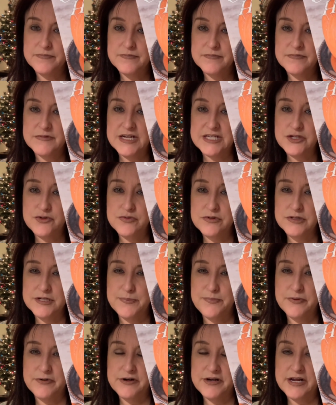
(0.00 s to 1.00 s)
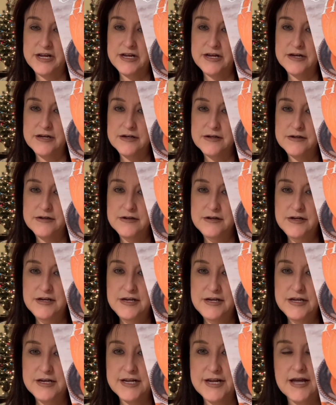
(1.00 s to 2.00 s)
That's really pretty.
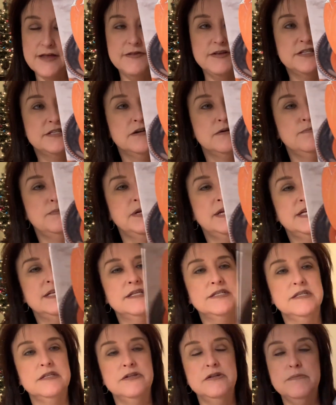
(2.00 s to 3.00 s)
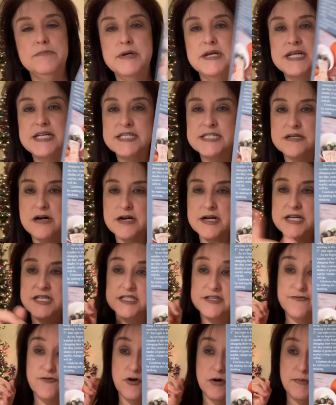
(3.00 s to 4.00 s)
Again, these are mini little mini
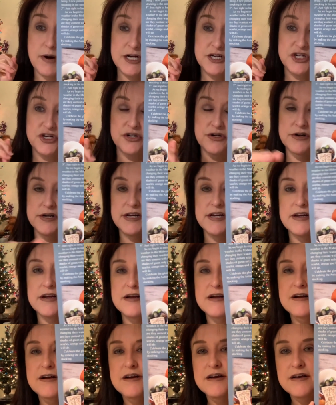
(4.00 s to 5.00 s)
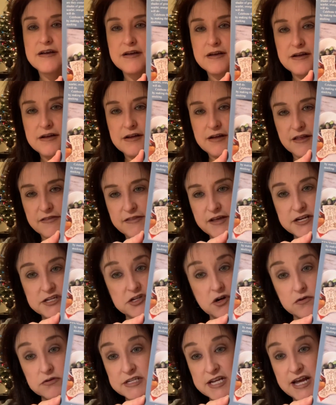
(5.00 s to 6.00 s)
stockings for my tree. They
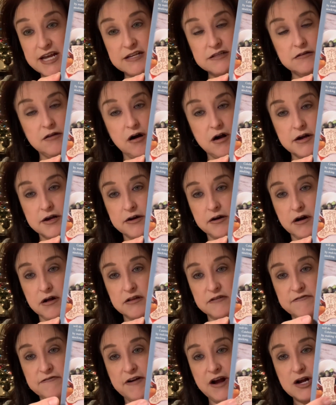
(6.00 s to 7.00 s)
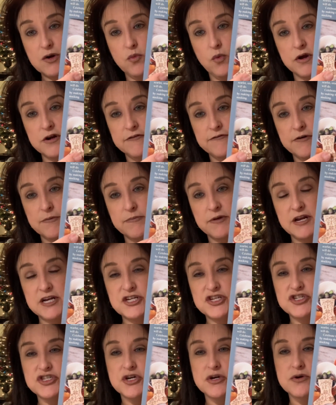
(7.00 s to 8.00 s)
don't take long at all. In fact, one of them that I
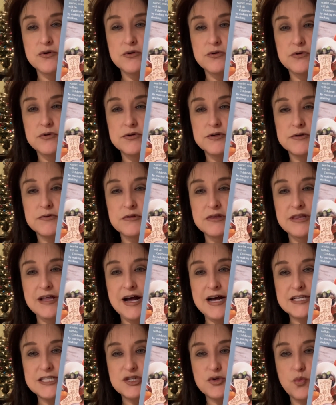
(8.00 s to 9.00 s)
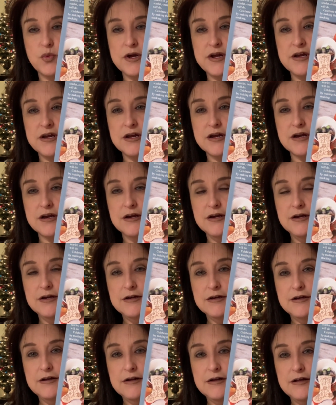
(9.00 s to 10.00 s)
showed last week
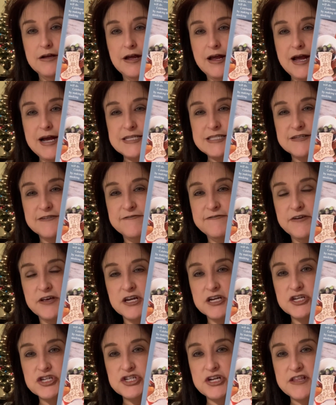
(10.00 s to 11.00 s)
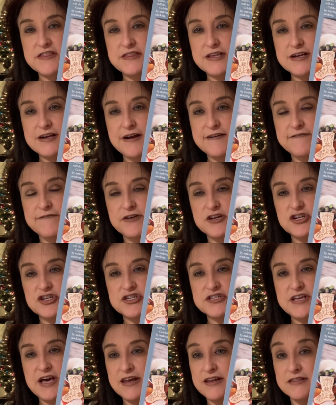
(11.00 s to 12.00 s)
as a finish, I think I
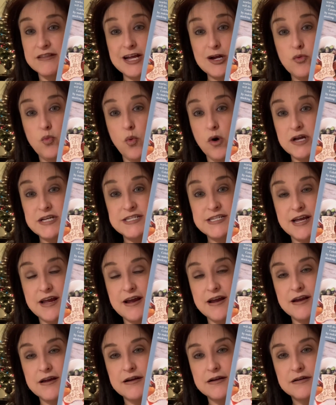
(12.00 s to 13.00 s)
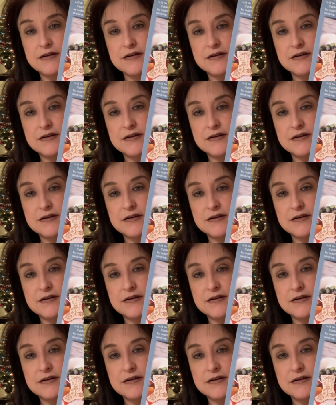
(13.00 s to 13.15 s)
finished that in like one day.